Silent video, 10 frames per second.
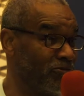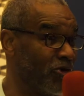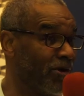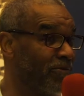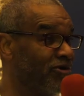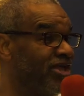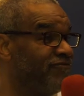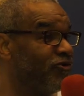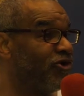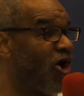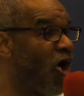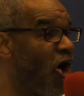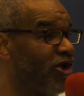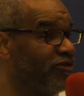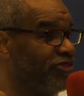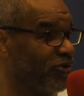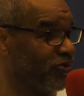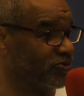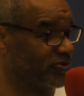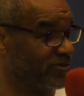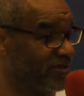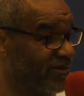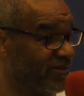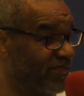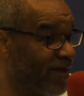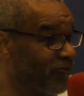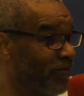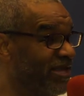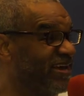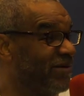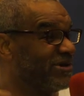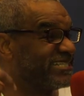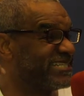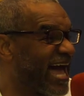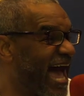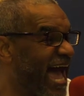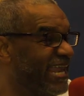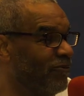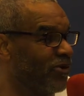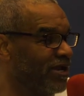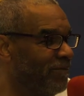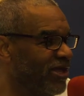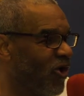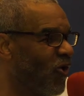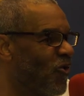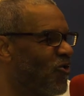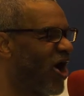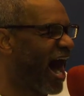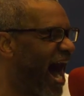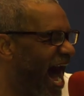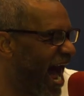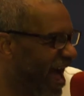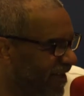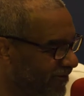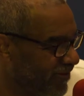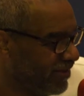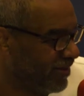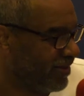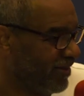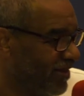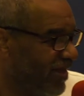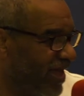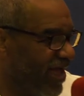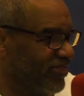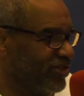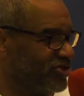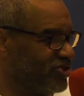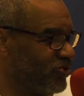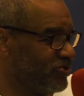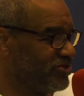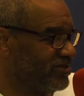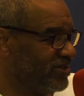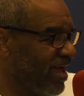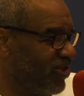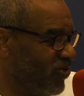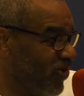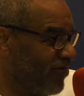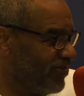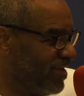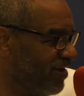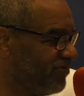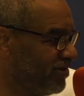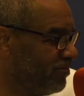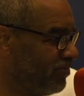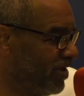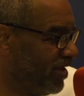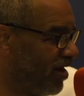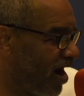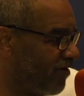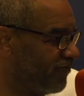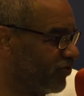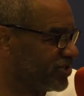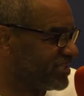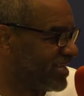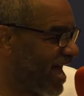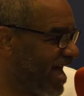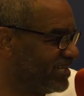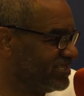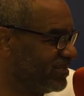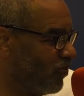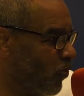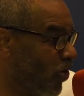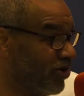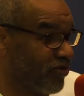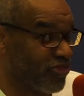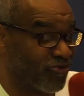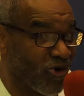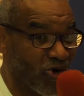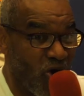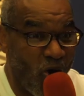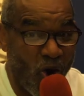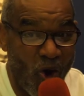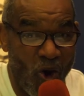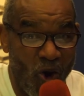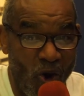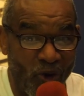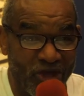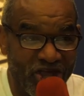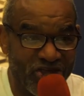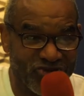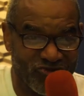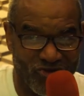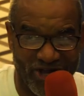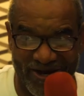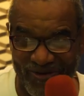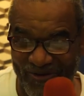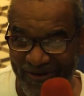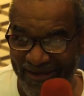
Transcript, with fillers: going to breathe on all of those that will become a sign and wonder. to behold I and the children that you have given me are for signs and wonder throughout all Israel.